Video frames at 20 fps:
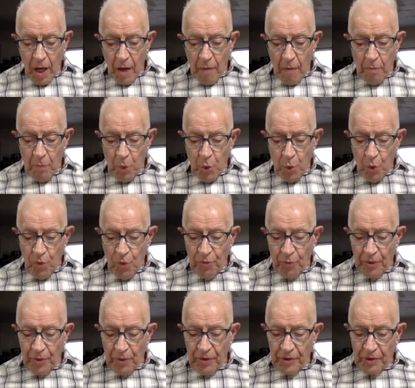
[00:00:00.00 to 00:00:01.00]
Moved
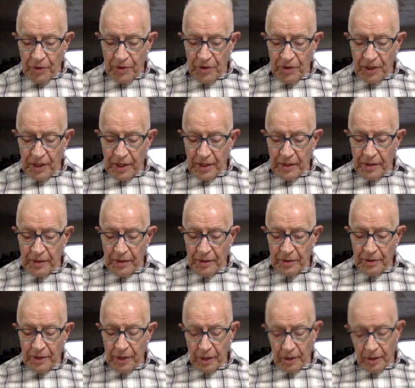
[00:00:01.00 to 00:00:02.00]
with her
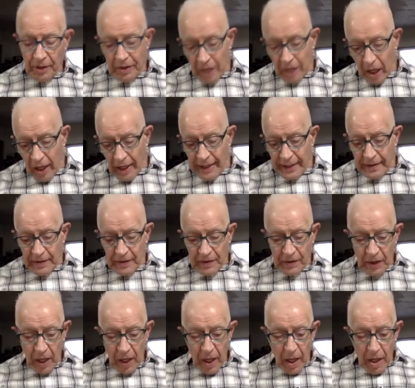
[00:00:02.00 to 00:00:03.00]
seekers, her clients,
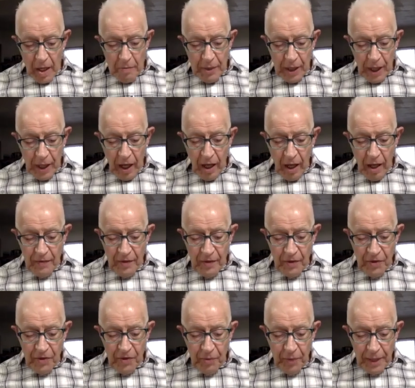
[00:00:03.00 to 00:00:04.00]
beyond the
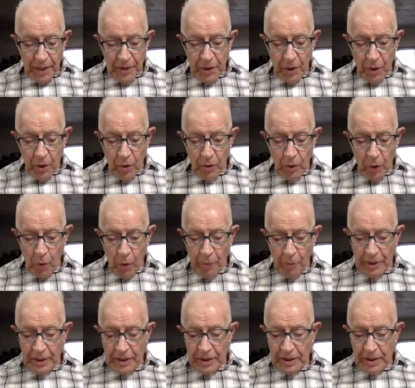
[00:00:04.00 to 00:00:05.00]
threshold
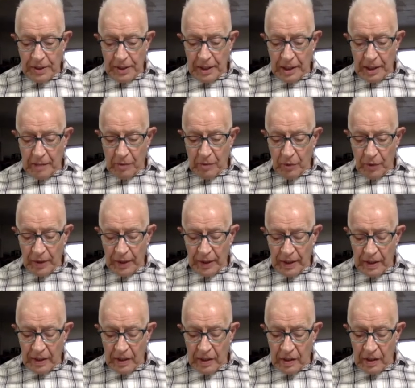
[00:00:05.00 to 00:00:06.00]
opening to Dena
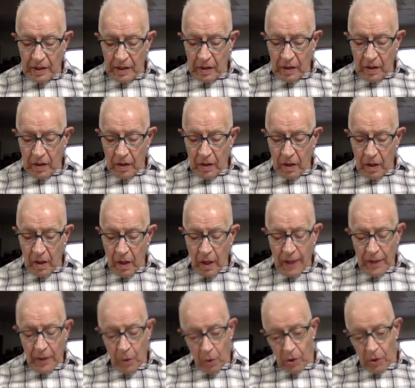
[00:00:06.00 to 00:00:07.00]
Marie's, I
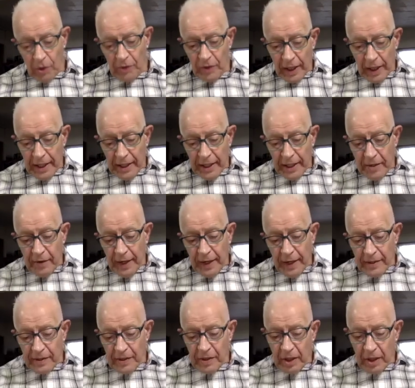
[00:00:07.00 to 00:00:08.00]
call her Lady
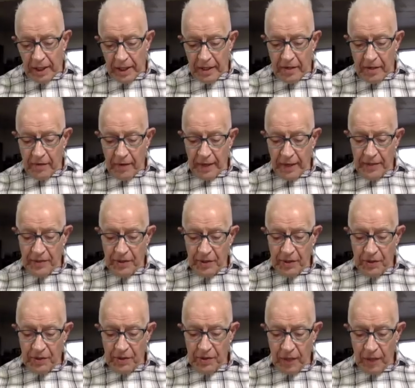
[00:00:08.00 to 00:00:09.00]
Grace. Lady
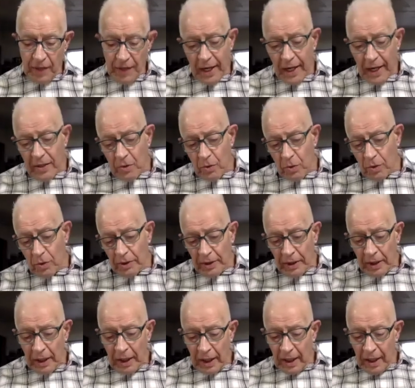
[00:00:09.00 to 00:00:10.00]
Grace's, and then I call her
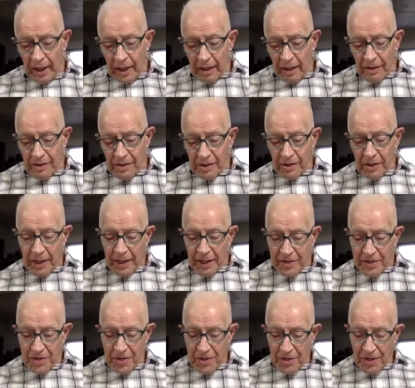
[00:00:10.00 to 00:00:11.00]
a
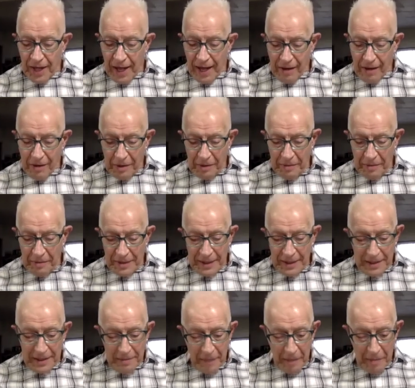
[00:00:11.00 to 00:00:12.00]
celestial alchemist.
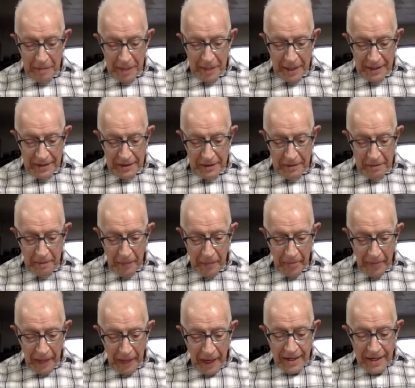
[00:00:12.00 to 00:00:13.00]
That's my best
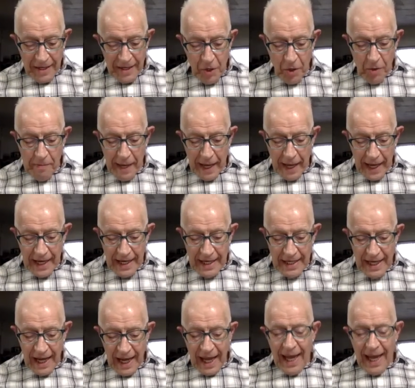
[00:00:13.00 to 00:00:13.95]
domain,